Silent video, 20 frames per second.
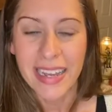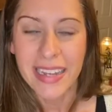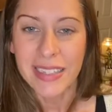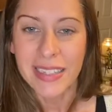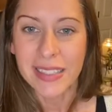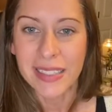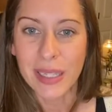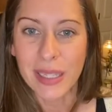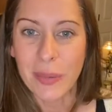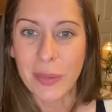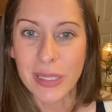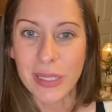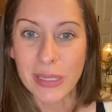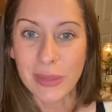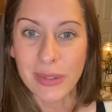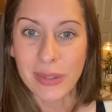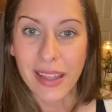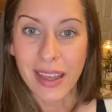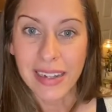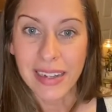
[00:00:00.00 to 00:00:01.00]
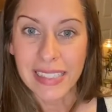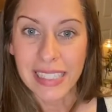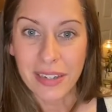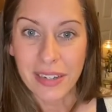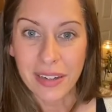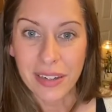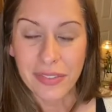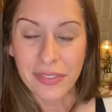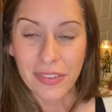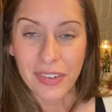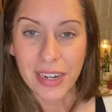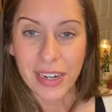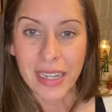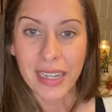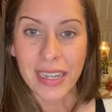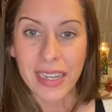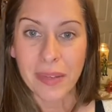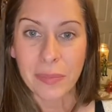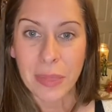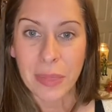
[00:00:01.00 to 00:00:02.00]
so we do a lot of
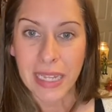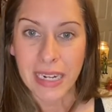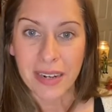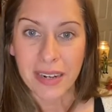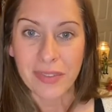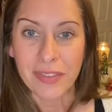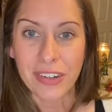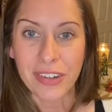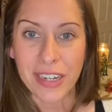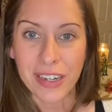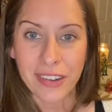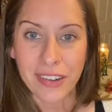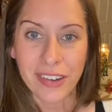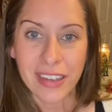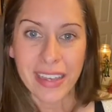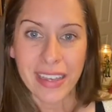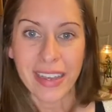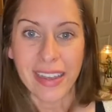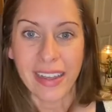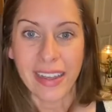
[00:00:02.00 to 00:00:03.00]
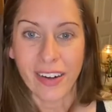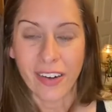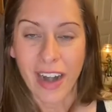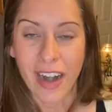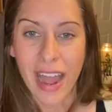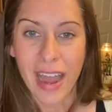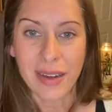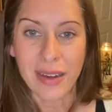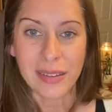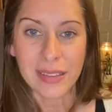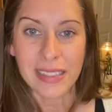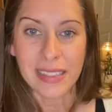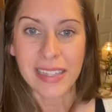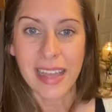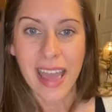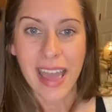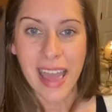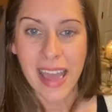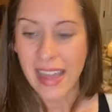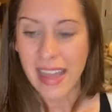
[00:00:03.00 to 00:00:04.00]
dairy-free, peanut-free cooking at our house,
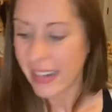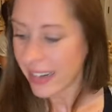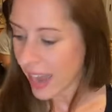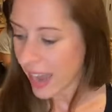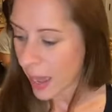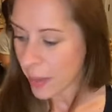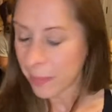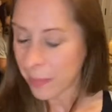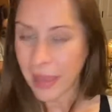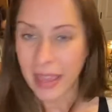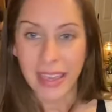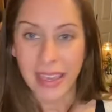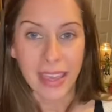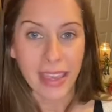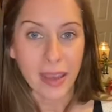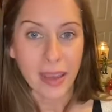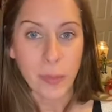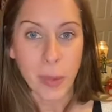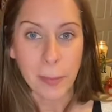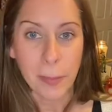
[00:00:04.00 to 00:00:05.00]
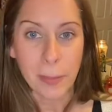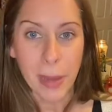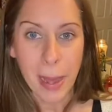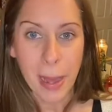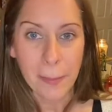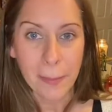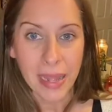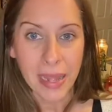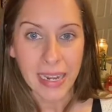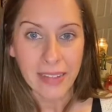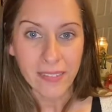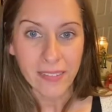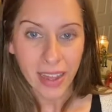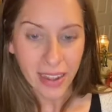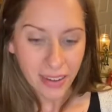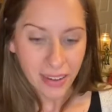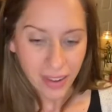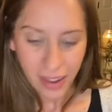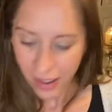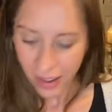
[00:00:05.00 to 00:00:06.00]
and I'm making one-pot penne
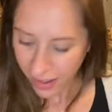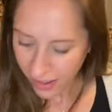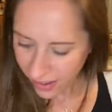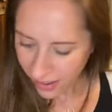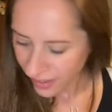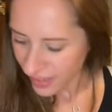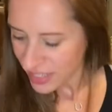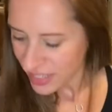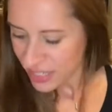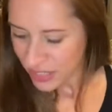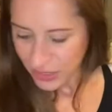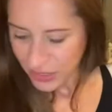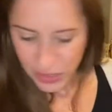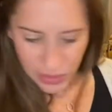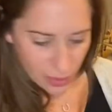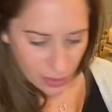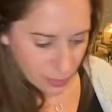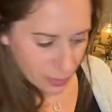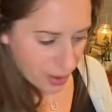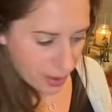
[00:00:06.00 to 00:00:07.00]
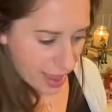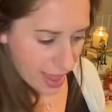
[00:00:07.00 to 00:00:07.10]
vodka. So I have